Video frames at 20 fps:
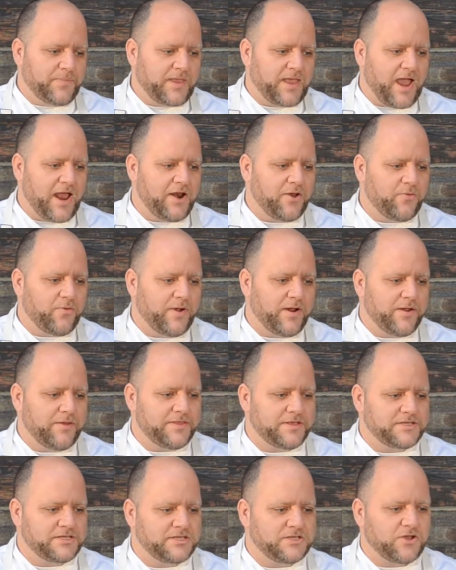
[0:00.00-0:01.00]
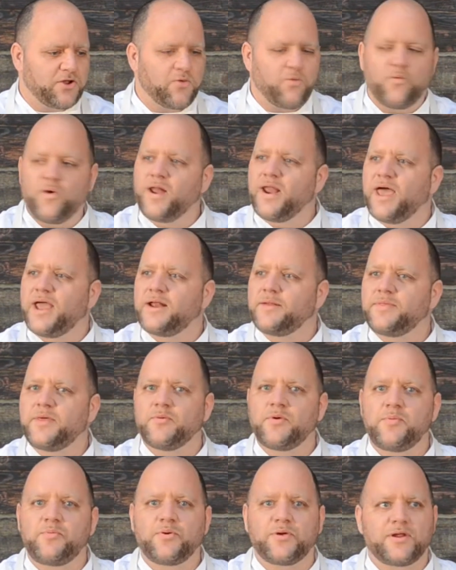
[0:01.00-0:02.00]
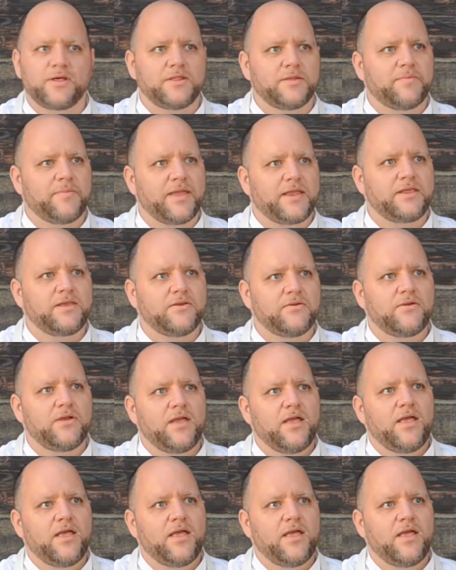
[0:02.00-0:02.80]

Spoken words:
kind of where this is our one item that we put on the menu